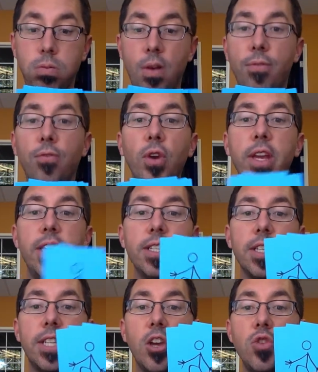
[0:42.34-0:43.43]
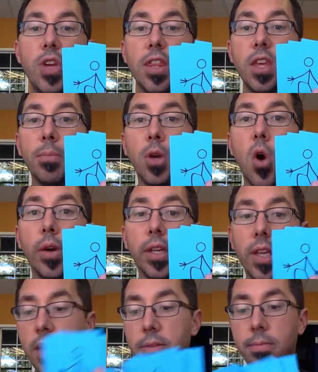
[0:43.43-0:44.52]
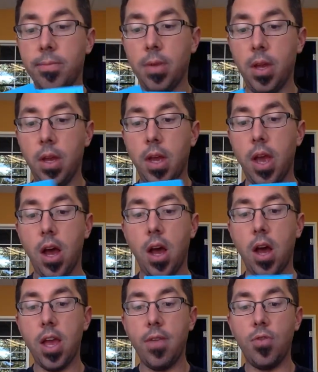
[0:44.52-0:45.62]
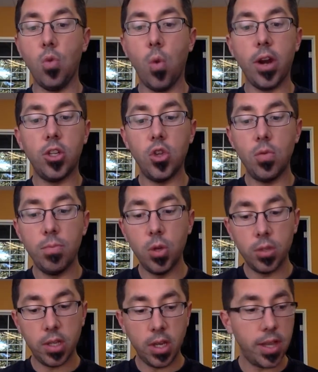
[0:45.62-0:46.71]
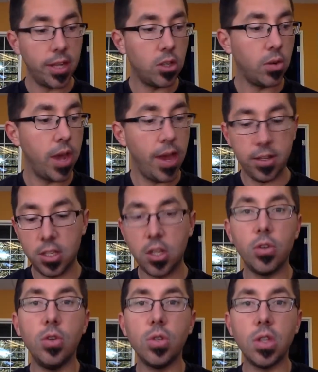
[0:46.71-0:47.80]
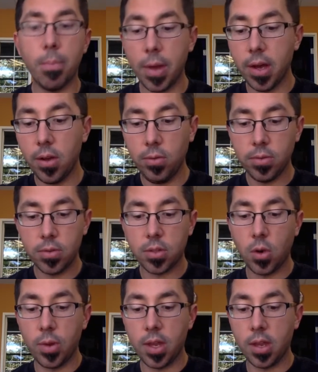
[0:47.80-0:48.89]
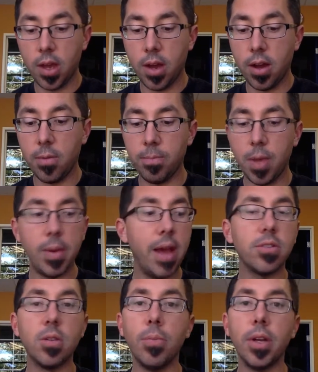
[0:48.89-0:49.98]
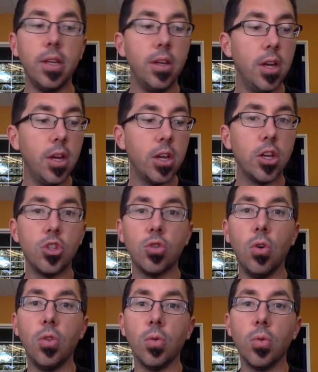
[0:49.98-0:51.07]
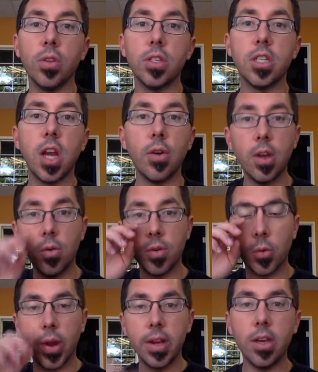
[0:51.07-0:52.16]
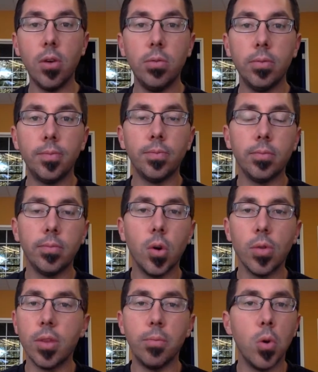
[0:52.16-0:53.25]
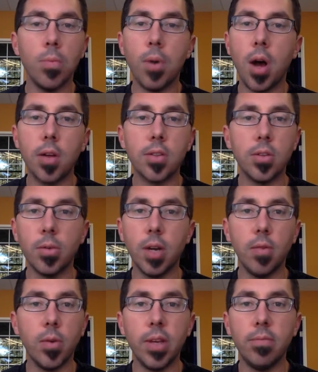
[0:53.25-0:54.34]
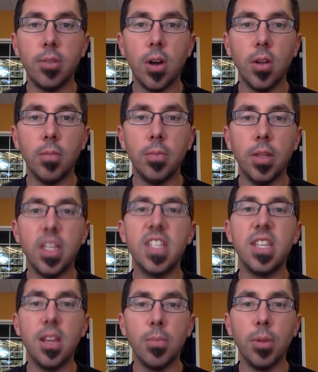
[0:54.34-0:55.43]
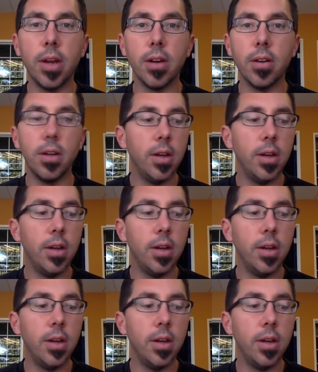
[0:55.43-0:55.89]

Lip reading: freeze until you get them going again. If you want to do music, that's okay, and still use the bell, so we can maybe have somebody control the stereo or the radio or the boom box or whatever we call them, the CD player.